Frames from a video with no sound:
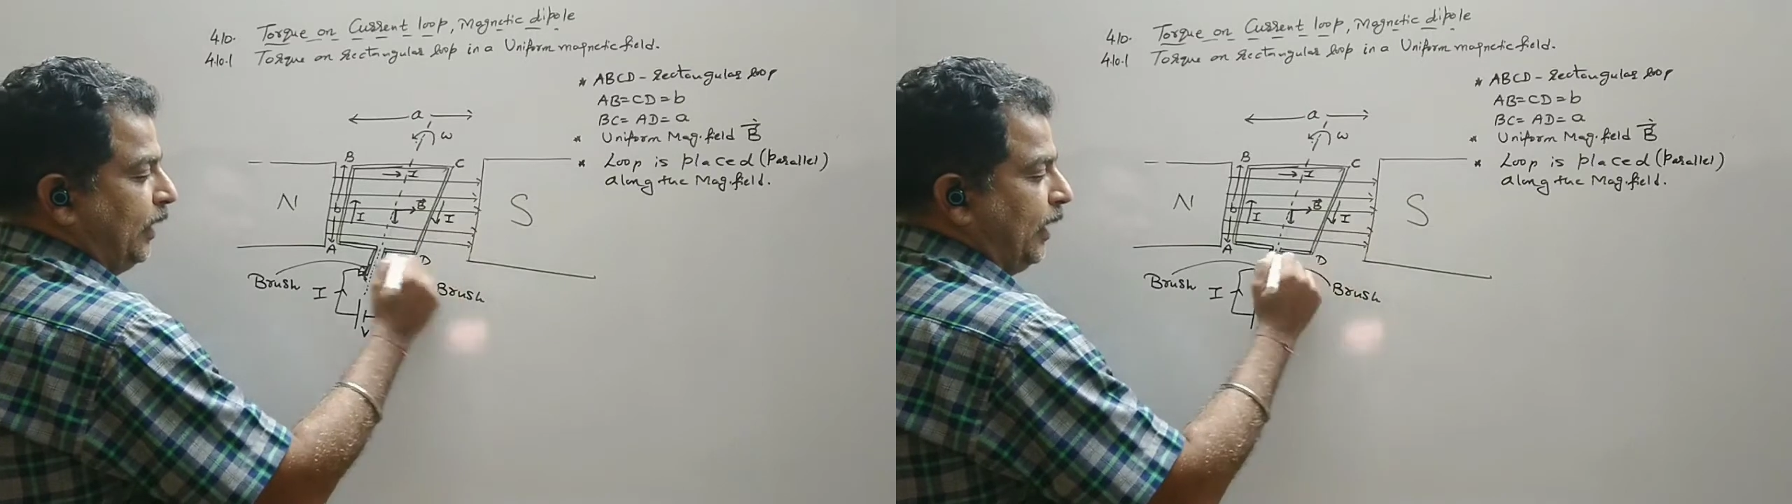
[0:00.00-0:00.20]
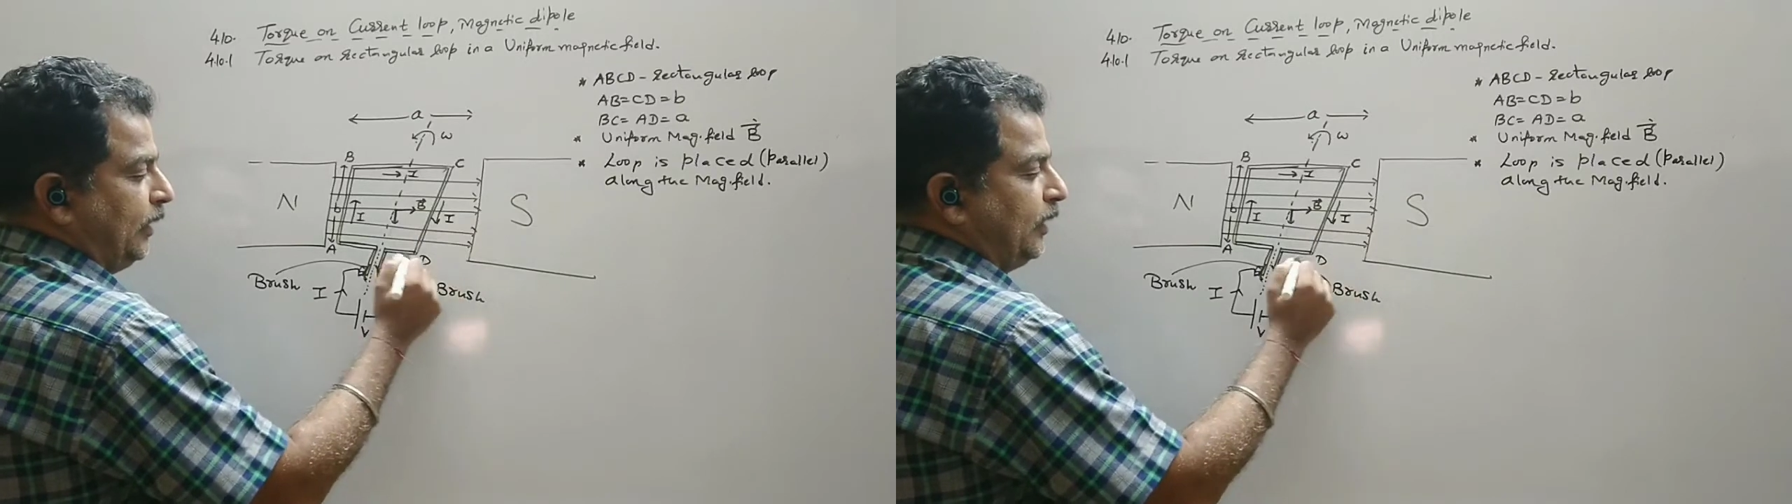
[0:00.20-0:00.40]

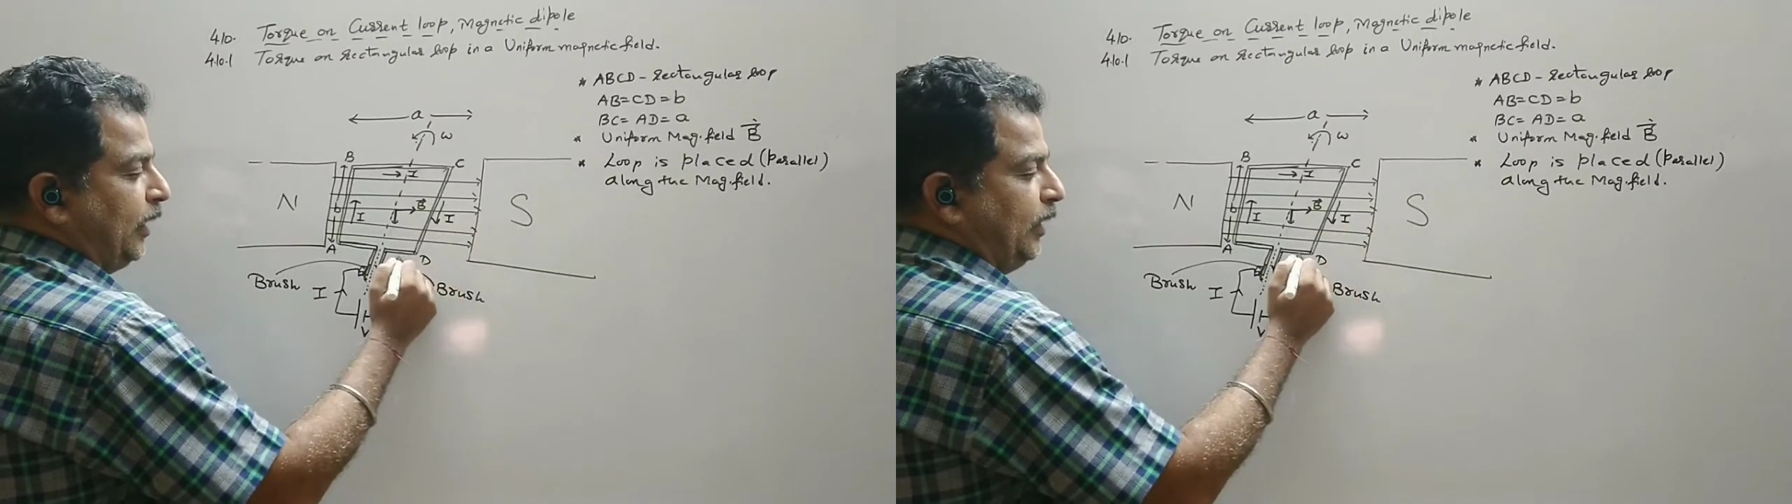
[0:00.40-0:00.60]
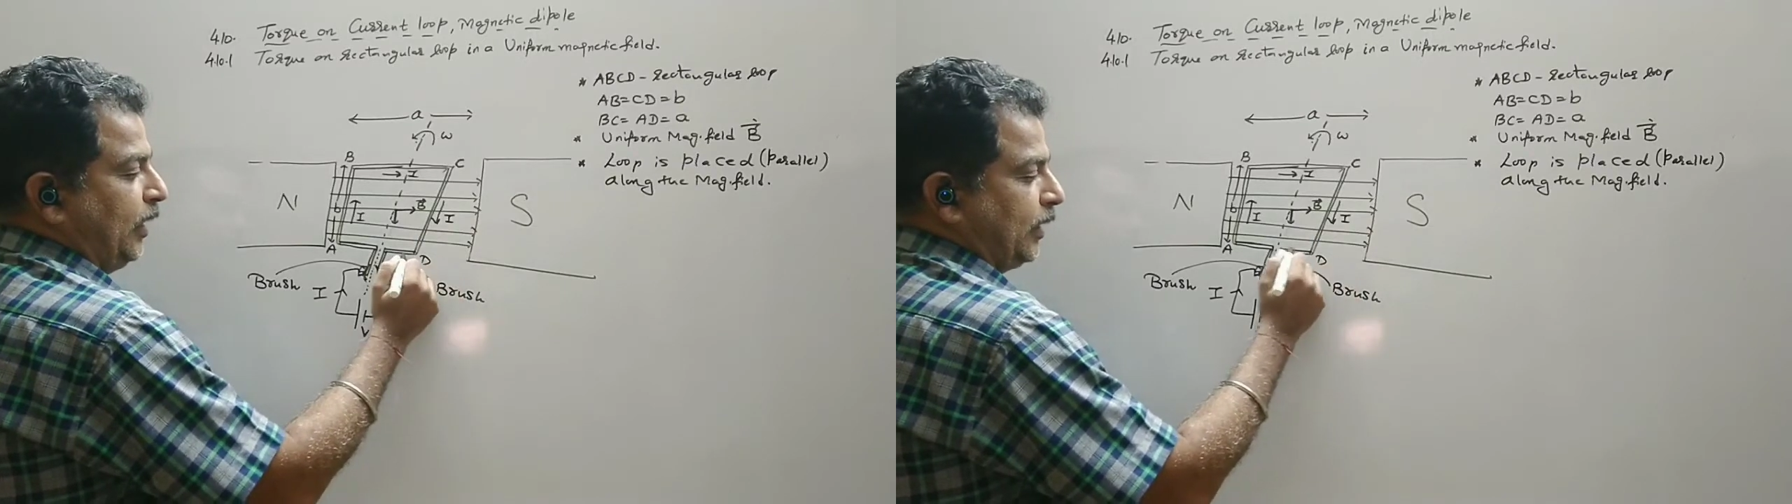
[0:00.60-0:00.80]
and
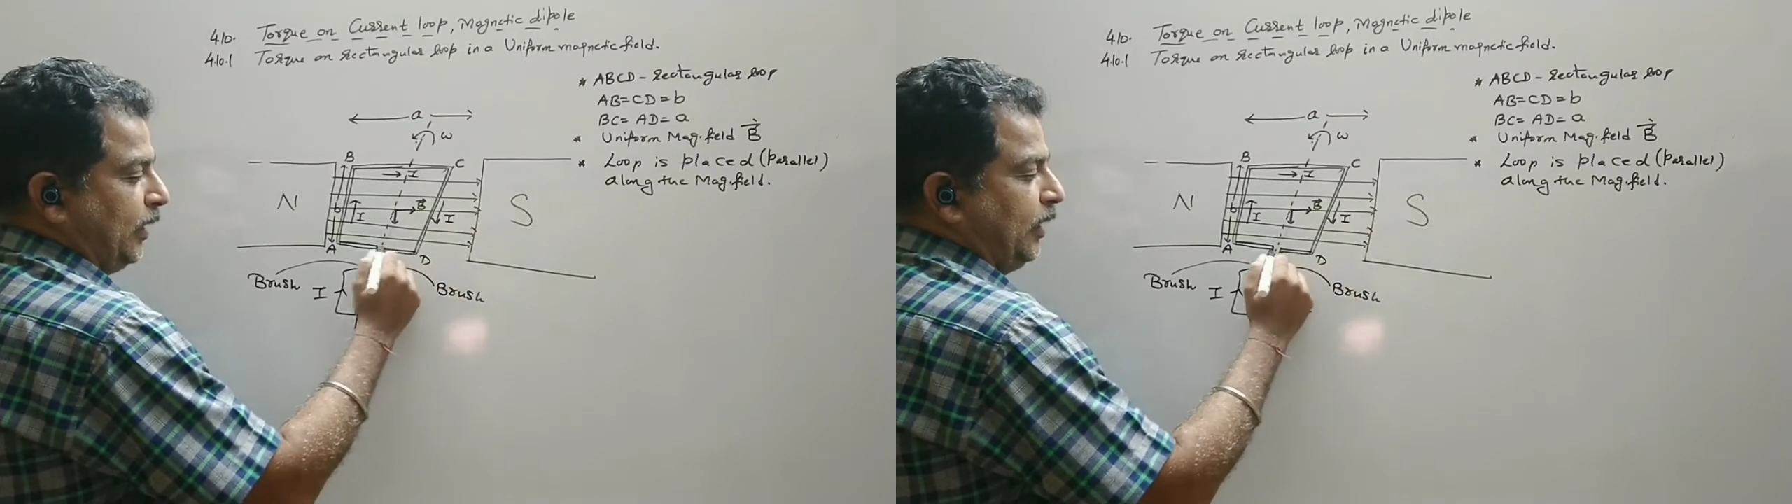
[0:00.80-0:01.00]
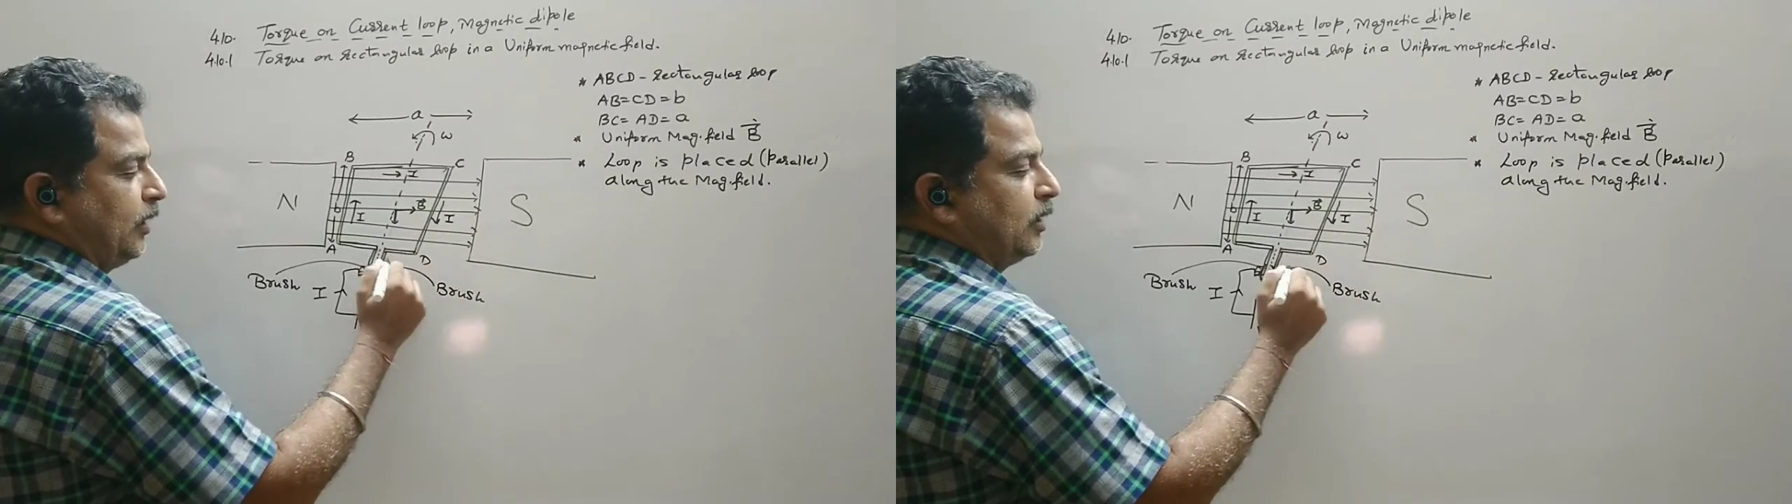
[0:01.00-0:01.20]
then
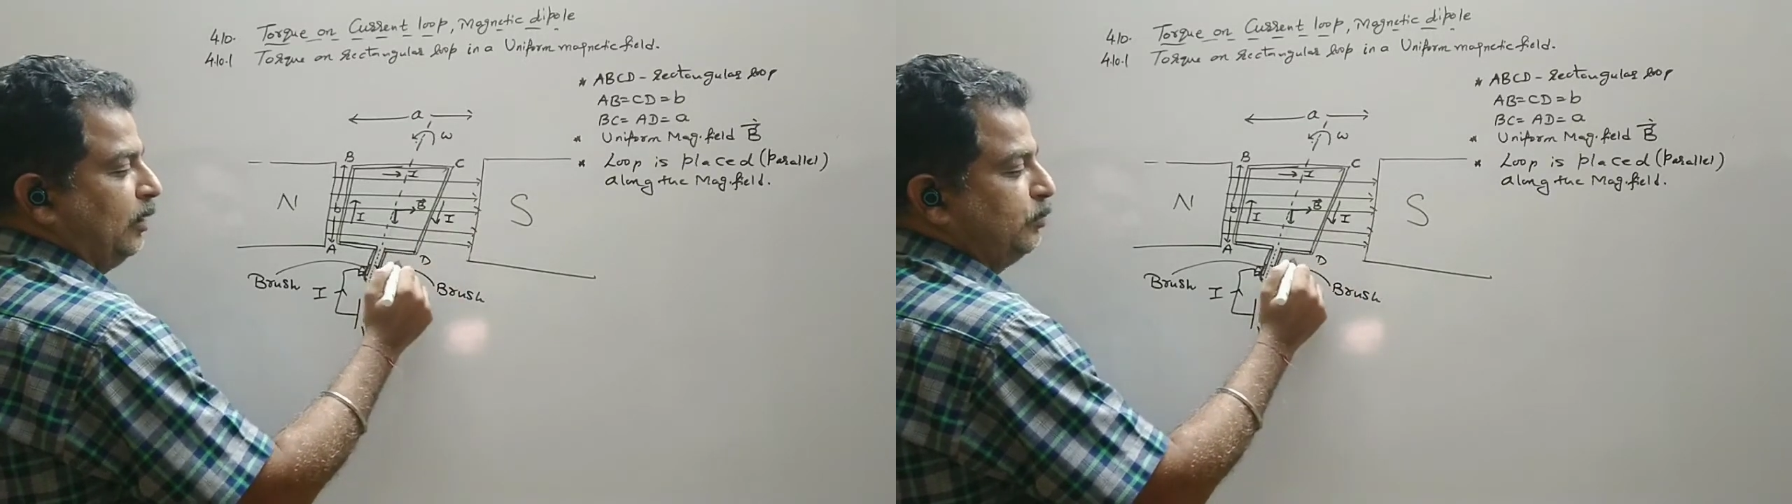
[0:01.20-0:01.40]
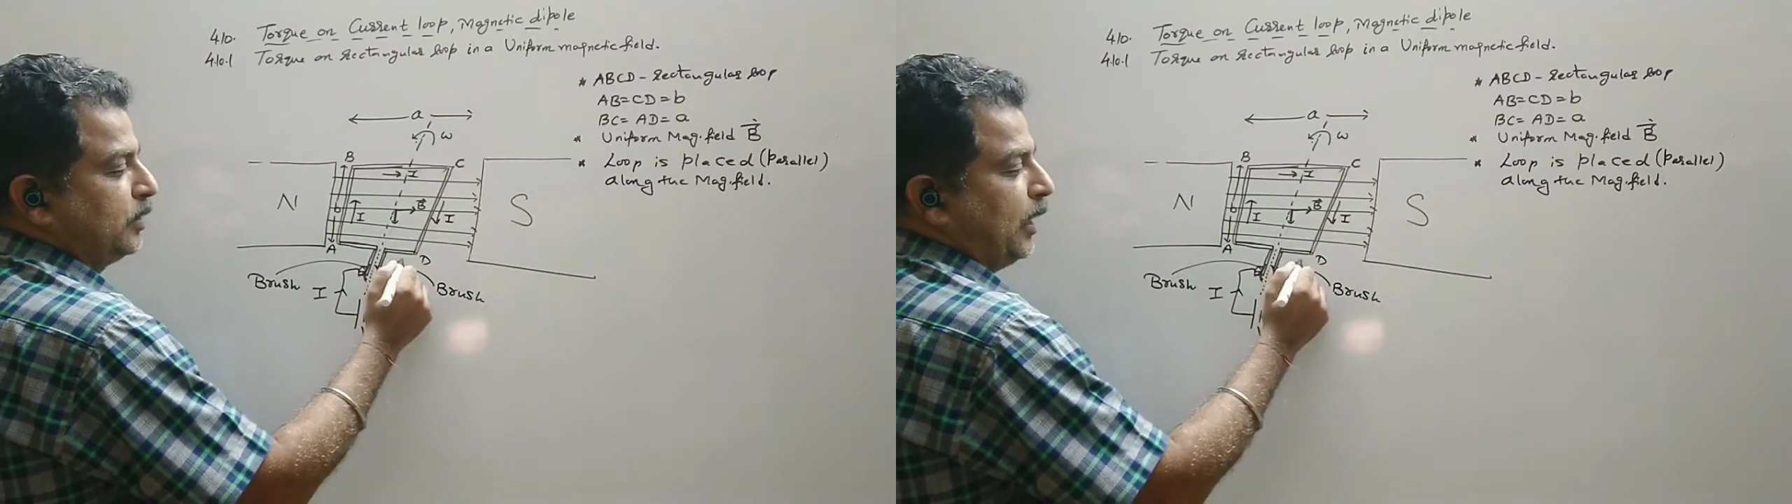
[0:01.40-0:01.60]
again it
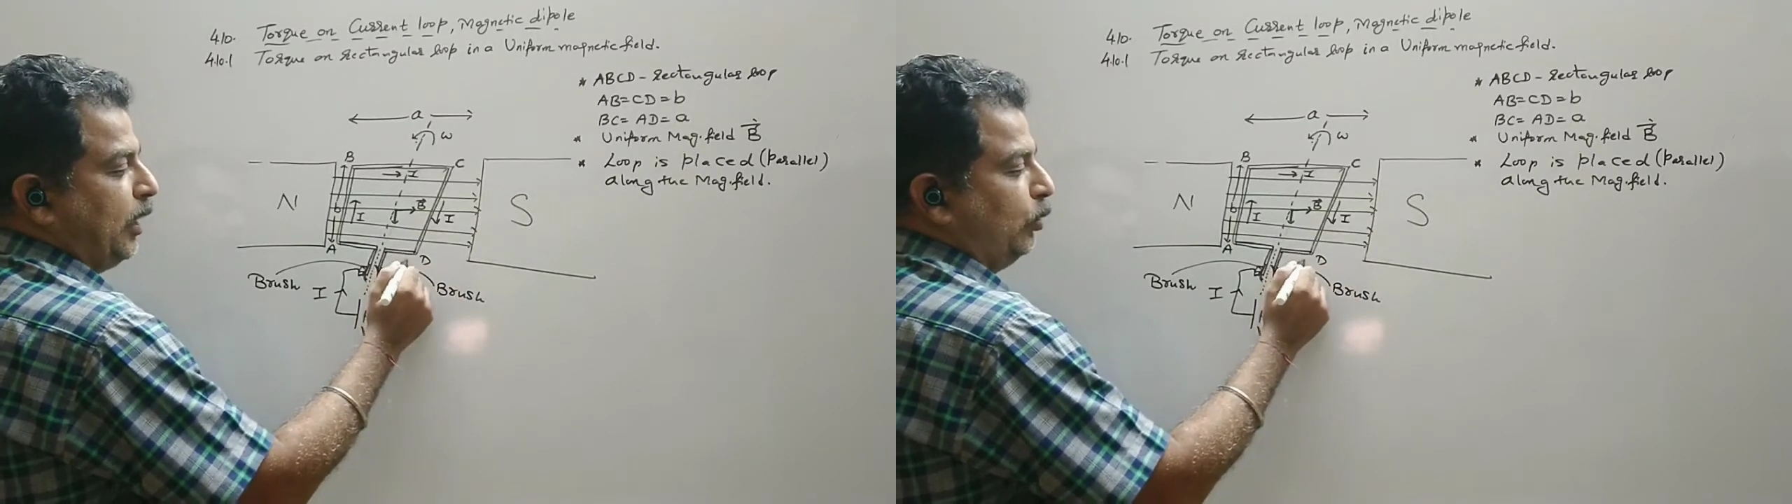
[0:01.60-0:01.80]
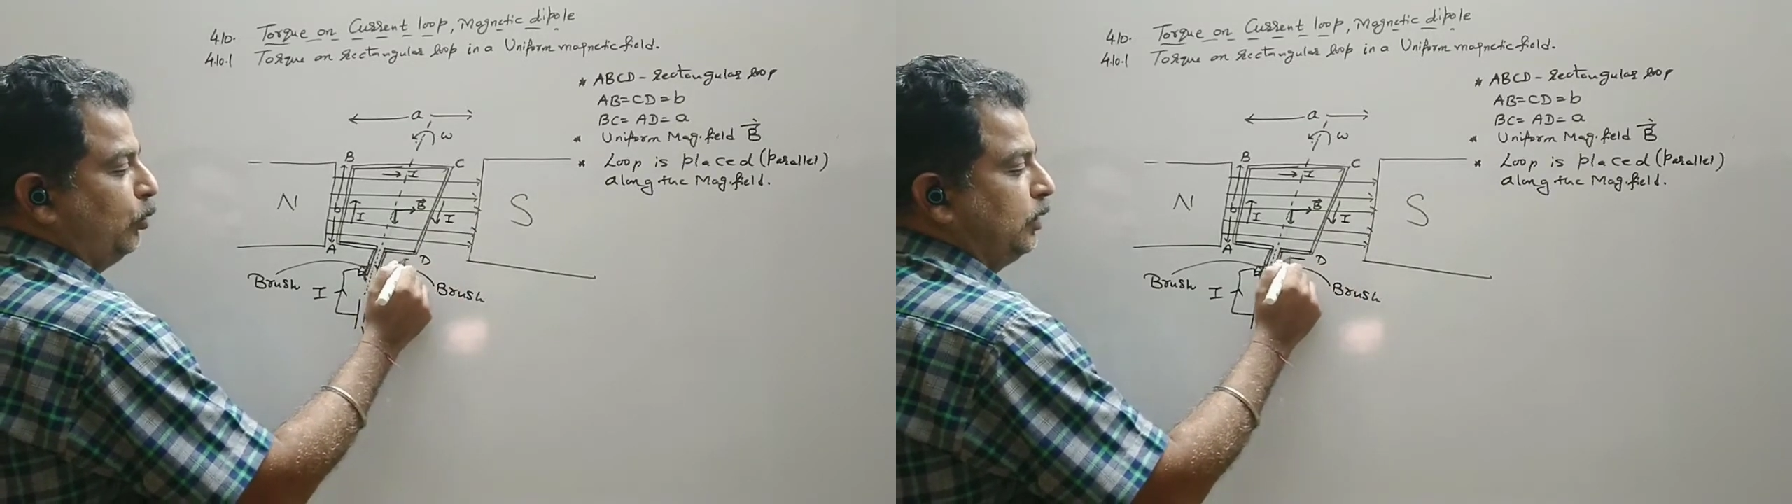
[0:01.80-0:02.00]
comes
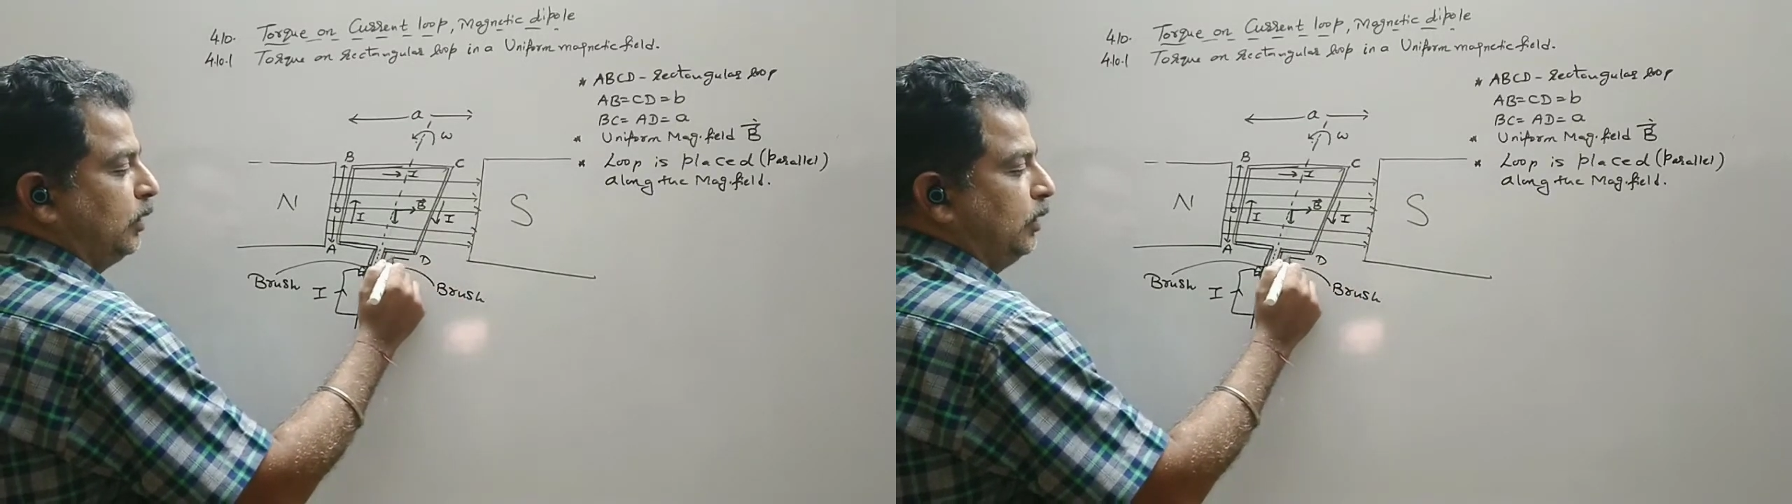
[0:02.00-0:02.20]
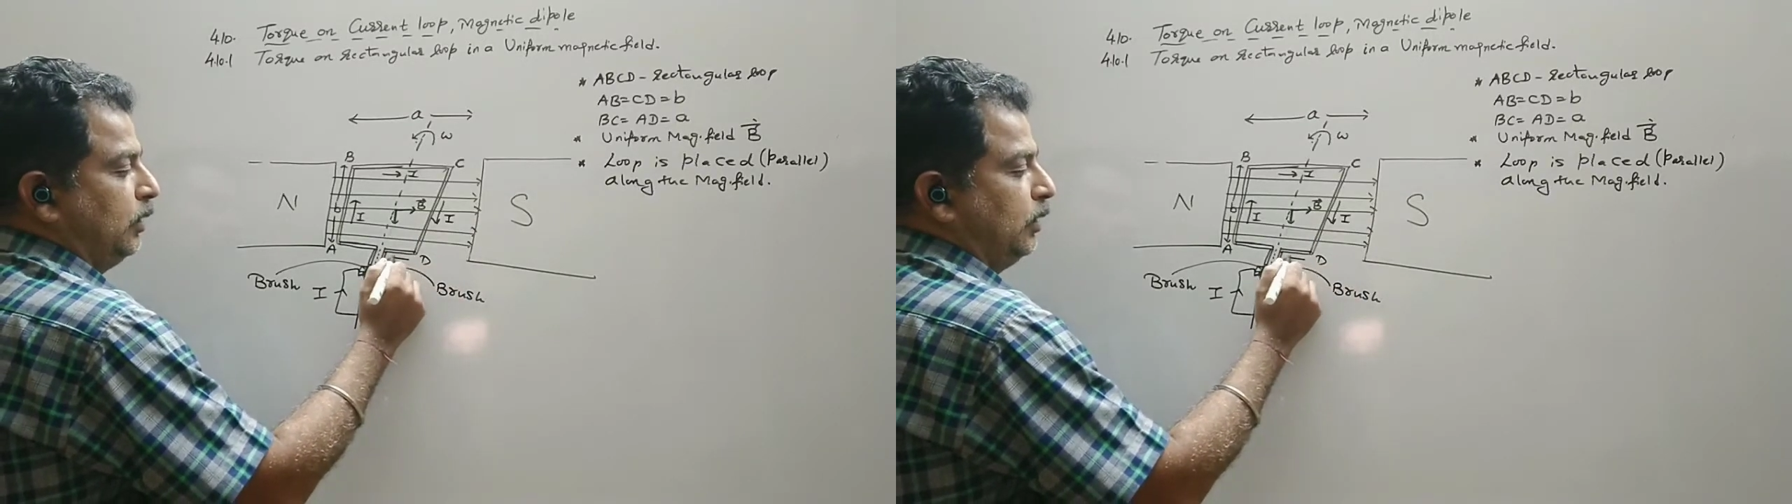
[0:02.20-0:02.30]
out